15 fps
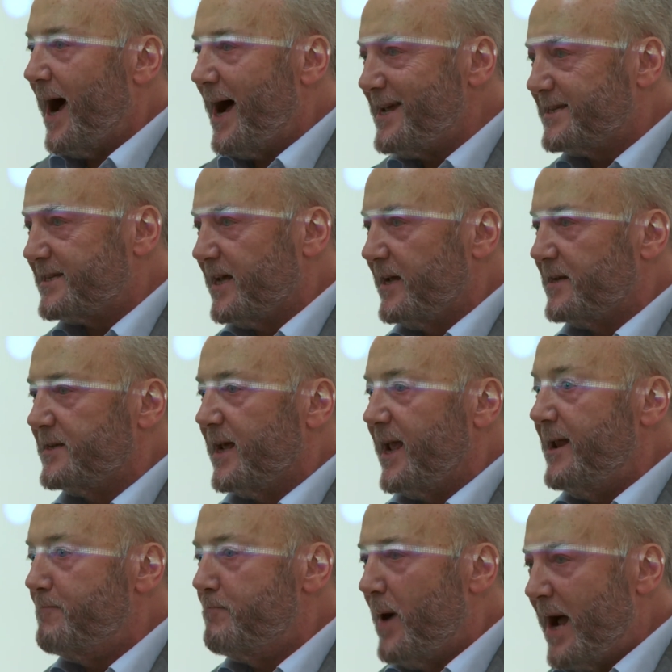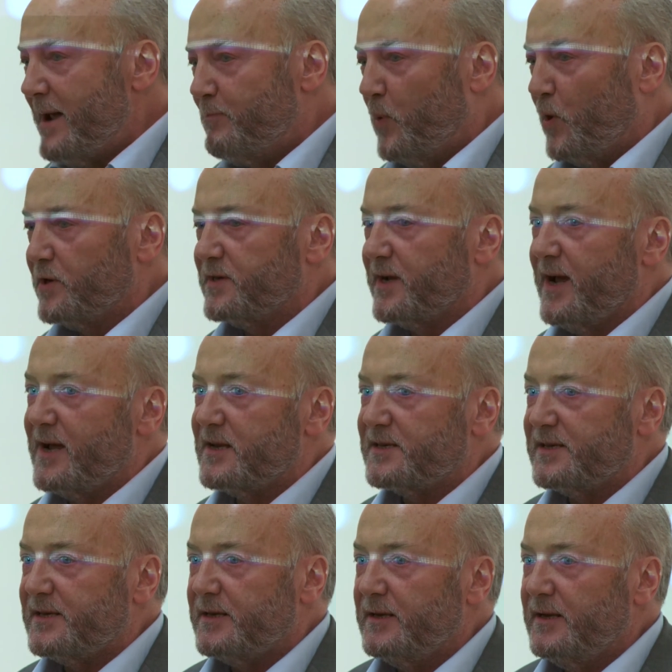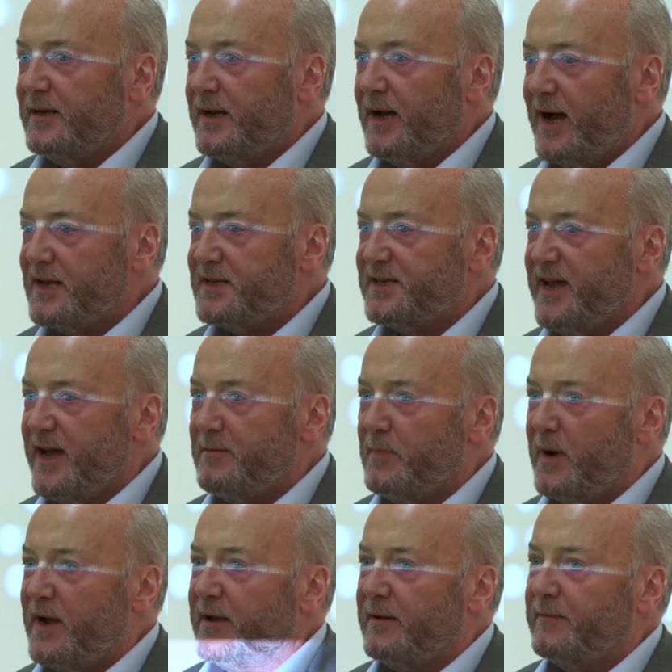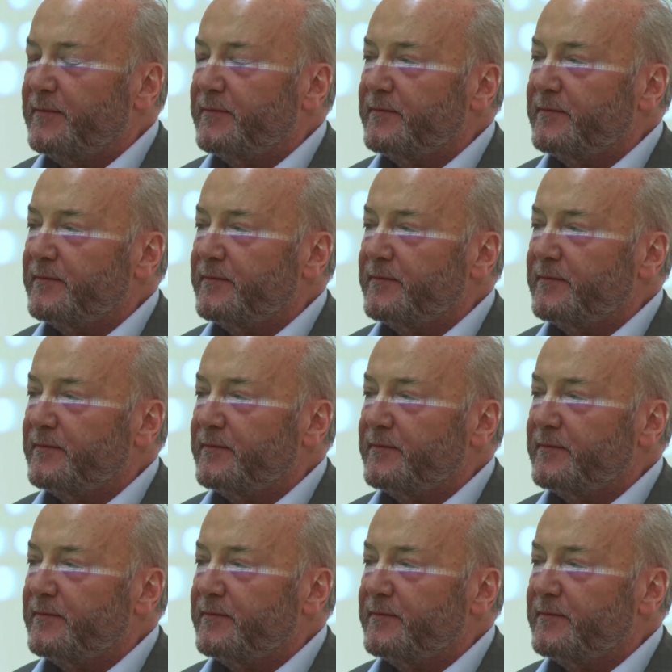I said in my podcast, I stand by.